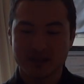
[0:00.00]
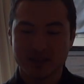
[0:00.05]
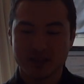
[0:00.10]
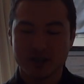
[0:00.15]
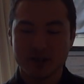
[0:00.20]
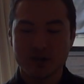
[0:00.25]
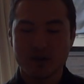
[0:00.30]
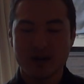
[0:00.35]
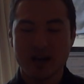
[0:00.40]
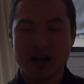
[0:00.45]

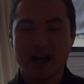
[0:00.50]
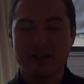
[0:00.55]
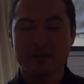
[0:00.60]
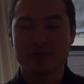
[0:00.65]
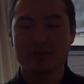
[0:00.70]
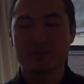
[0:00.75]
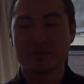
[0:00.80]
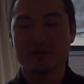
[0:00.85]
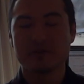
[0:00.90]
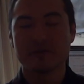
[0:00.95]
you don't
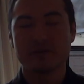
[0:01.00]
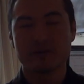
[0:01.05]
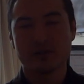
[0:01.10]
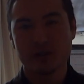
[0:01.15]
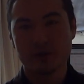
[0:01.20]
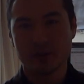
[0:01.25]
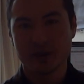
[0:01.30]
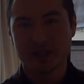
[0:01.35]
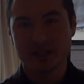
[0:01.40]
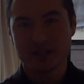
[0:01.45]
have to be
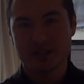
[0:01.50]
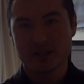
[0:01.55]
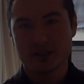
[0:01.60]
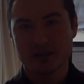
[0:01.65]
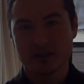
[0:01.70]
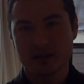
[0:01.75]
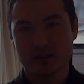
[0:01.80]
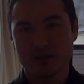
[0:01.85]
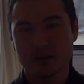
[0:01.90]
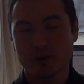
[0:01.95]
fluent
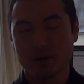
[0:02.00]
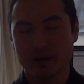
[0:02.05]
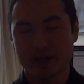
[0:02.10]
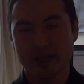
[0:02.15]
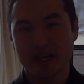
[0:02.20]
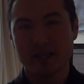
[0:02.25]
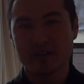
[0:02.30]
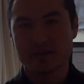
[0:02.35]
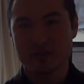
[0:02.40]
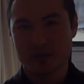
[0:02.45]
or a
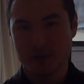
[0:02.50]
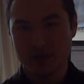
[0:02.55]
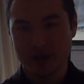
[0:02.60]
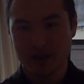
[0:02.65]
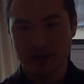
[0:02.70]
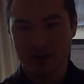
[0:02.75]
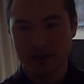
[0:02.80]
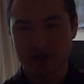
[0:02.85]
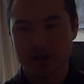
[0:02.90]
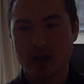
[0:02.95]
native speaker